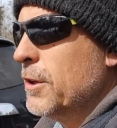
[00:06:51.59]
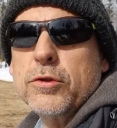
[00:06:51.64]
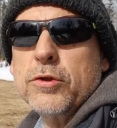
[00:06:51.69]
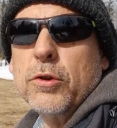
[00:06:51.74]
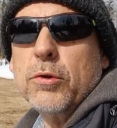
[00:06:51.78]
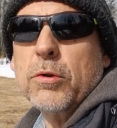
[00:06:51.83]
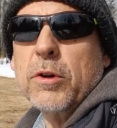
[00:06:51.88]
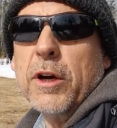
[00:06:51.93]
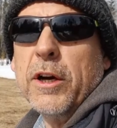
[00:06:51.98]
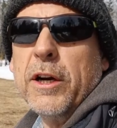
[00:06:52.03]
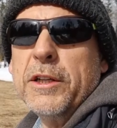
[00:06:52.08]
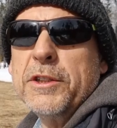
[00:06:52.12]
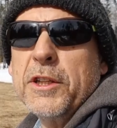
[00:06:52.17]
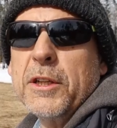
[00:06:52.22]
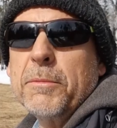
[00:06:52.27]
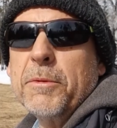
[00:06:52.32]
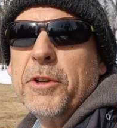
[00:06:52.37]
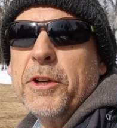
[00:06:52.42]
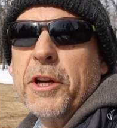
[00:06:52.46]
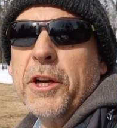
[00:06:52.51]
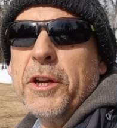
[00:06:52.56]
So guys,
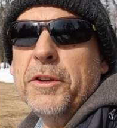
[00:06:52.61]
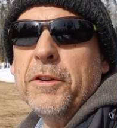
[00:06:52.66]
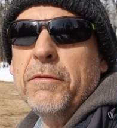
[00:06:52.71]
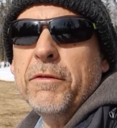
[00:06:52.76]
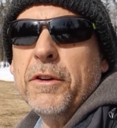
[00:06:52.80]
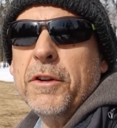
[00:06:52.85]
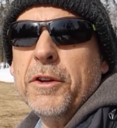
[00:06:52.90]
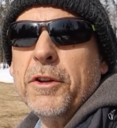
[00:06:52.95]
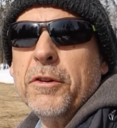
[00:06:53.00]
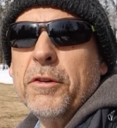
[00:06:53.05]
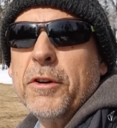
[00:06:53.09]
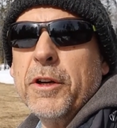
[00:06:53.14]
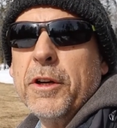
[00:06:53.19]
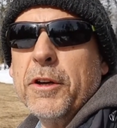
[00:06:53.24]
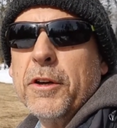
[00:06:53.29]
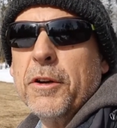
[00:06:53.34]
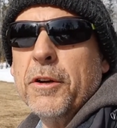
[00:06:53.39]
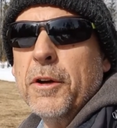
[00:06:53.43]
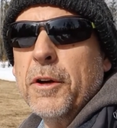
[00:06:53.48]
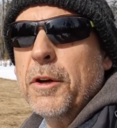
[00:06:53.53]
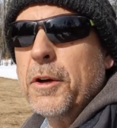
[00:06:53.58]
I'm going to end the video
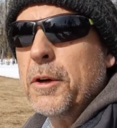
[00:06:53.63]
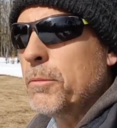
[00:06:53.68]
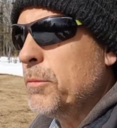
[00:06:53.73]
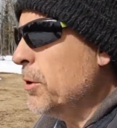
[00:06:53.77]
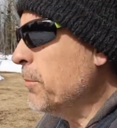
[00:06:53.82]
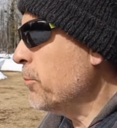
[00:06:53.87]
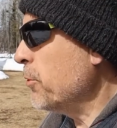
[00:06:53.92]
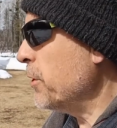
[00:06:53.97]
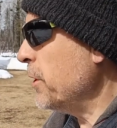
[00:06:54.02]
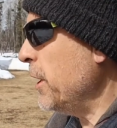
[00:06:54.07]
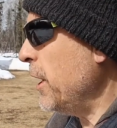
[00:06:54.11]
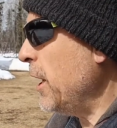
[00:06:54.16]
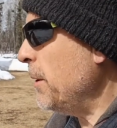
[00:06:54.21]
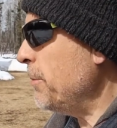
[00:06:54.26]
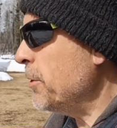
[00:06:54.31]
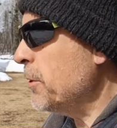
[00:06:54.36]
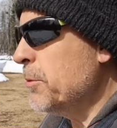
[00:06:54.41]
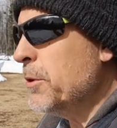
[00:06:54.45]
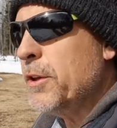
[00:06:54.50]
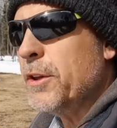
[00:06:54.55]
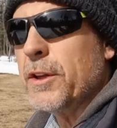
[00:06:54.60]
here. I'm pretty
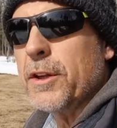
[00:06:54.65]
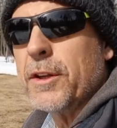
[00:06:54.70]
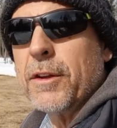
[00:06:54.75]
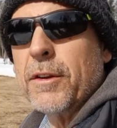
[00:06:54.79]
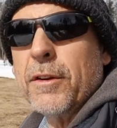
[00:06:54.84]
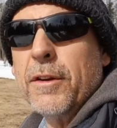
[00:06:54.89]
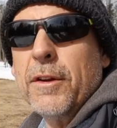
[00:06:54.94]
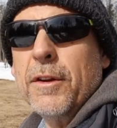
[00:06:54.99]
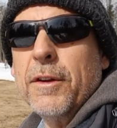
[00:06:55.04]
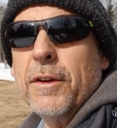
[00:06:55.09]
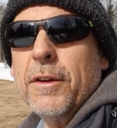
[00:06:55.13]
happy with it.